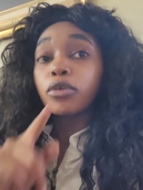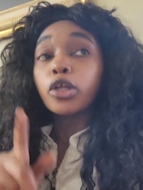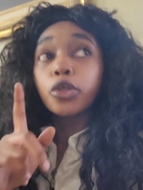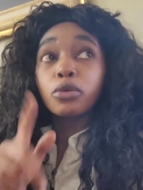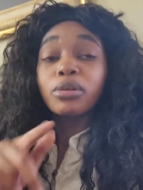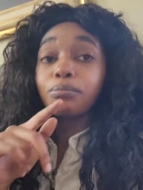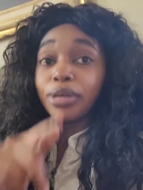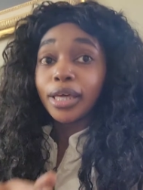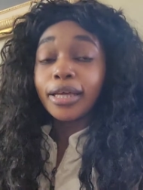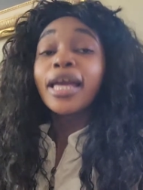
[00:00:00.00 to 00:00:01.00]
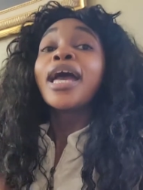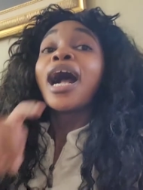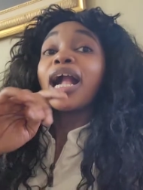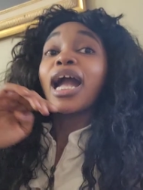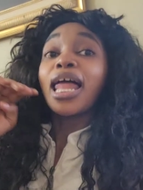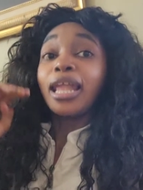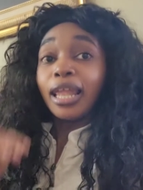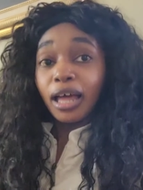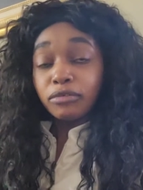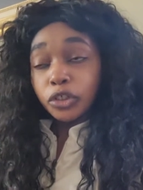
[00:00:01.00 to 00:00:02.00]
real human being, God
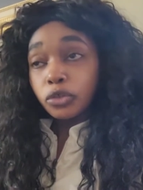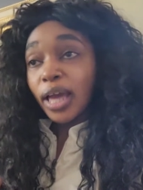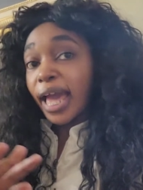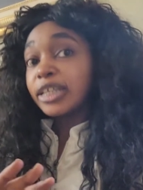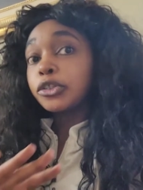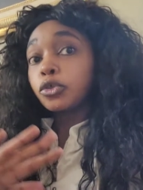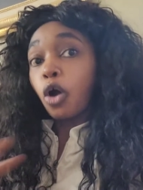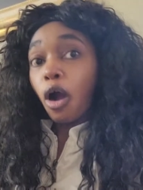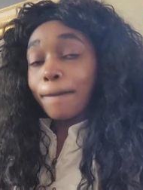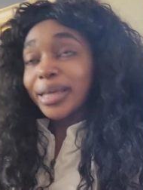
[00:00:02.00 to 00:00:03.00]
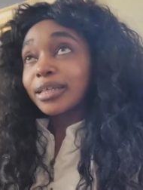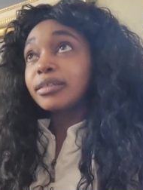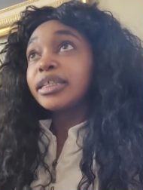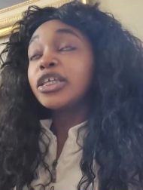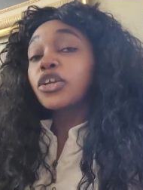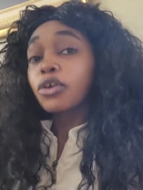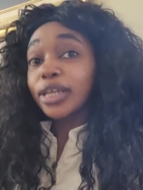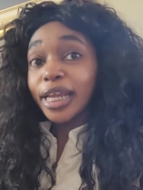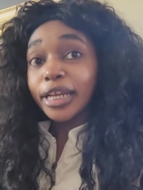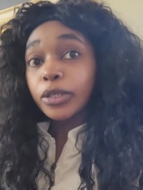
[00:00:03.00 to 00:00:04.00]
loves you as you are because he
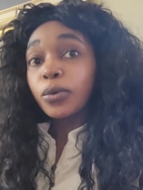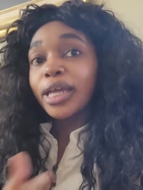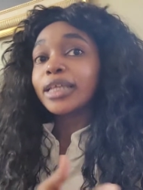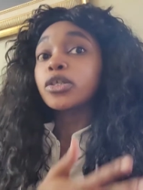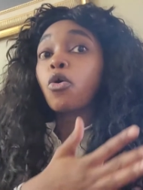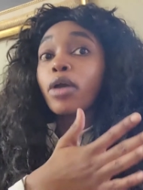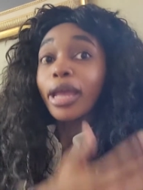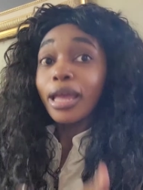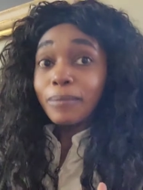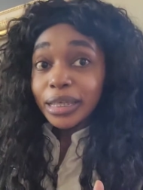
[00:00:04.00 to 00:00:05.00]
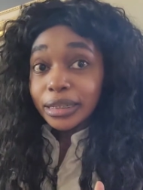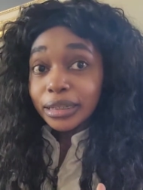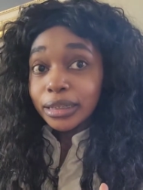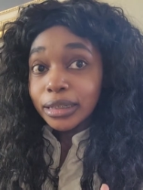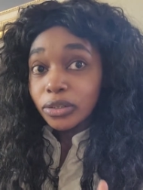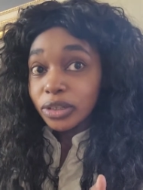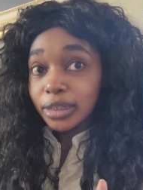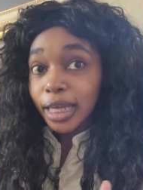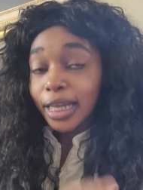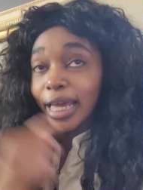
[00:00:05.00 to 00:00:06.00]
created you in his own image. You
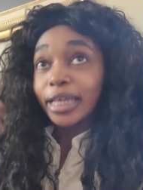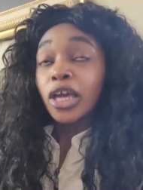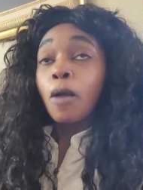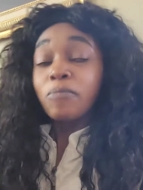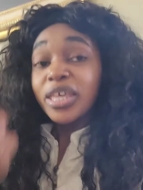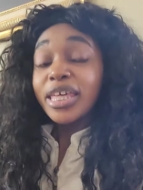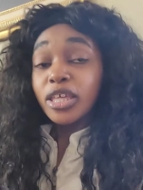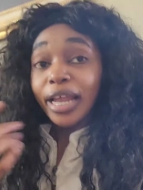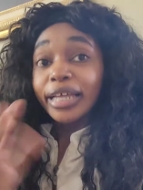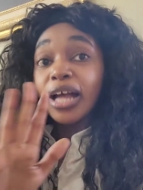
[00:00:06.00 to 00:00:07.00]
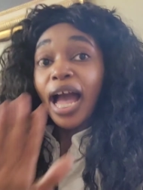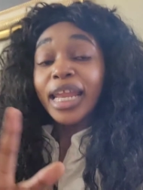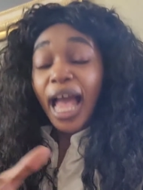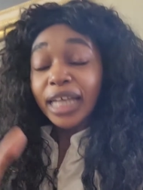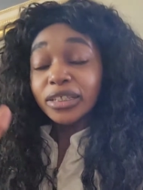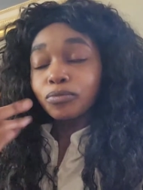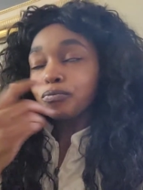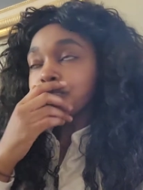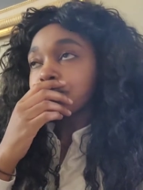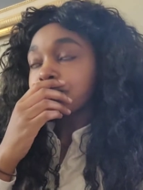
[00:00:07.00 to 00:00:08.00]
understand? Like he, yeah, God has
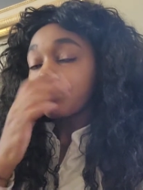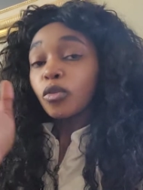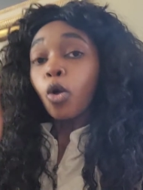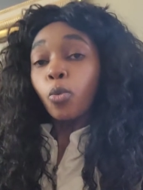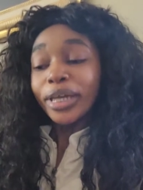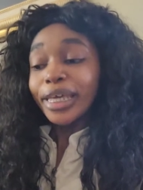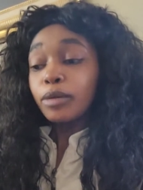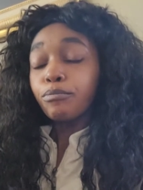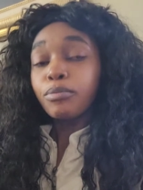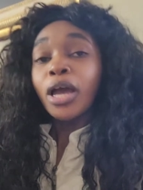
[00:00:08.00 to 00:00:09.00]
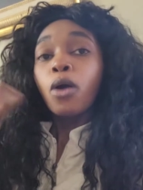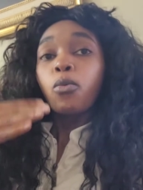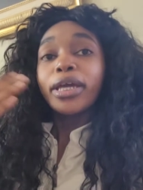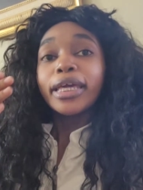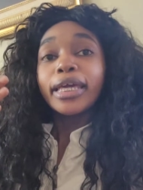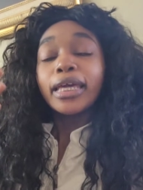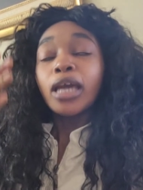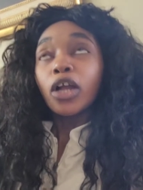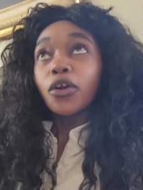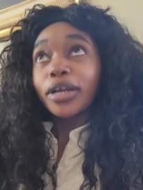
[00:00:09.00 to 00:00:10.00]
when he when
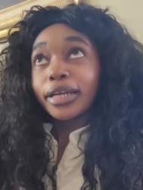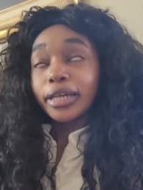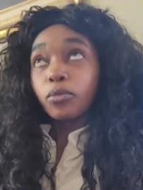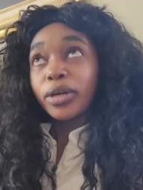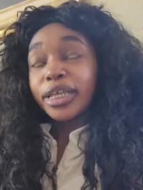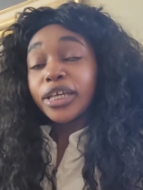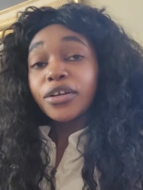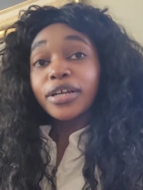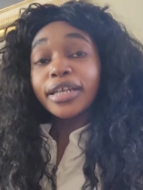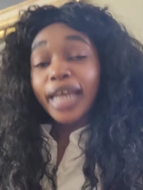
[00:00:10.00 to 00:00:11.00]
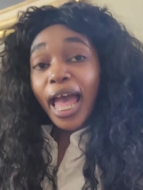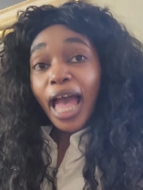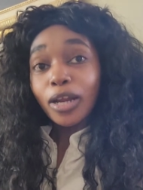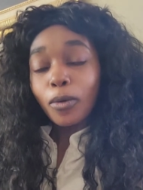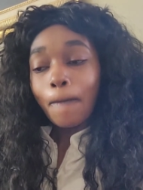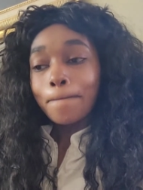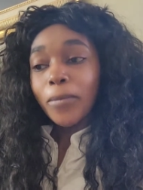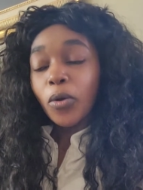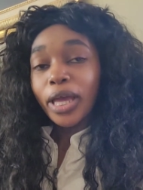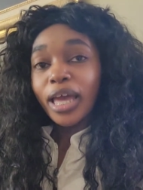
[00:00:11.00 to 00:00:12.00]
he created when he created Adam,
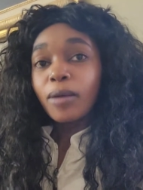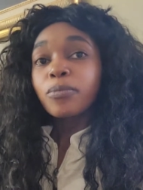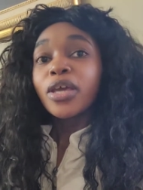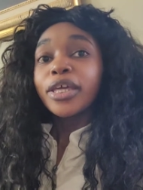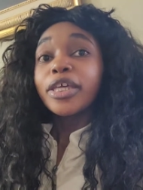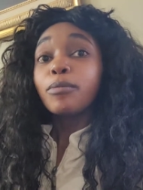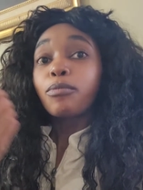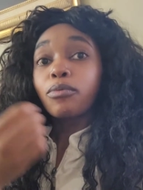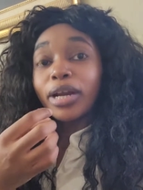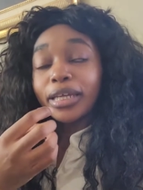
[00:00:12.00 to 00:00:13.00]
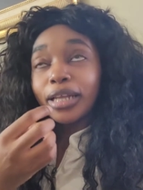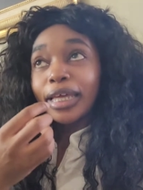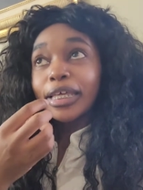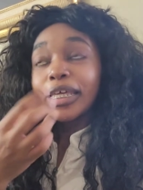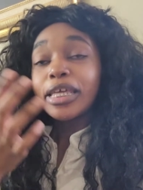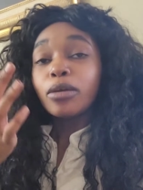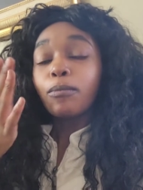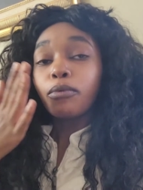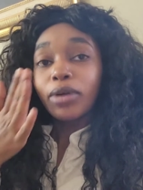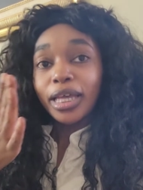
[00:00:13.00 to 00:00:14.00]
okay, he breath like he
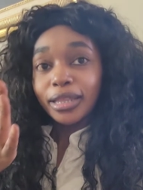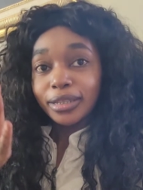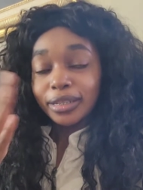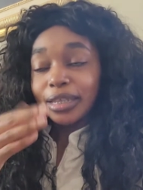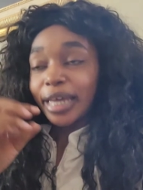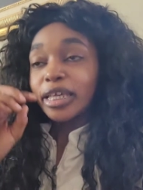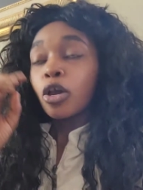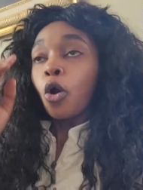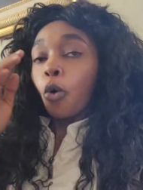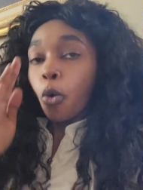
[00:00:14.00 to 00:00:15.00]
breathed like he